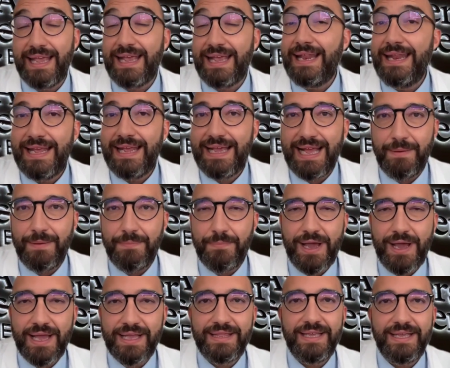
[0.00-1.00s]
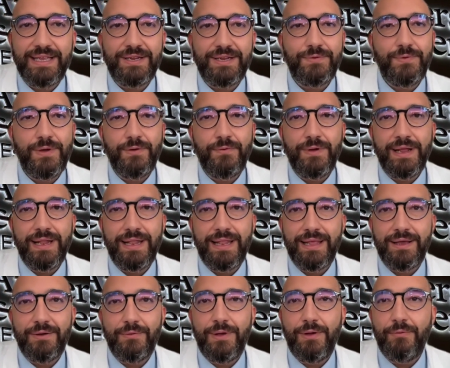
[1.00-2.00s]
clinical practice we
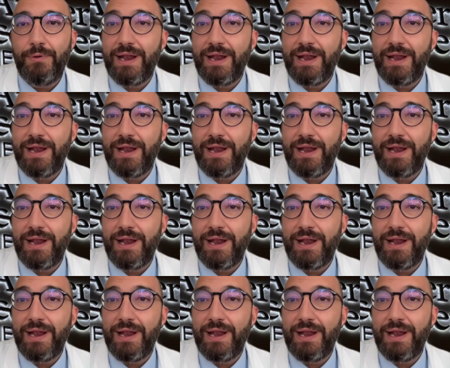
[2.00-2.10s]
will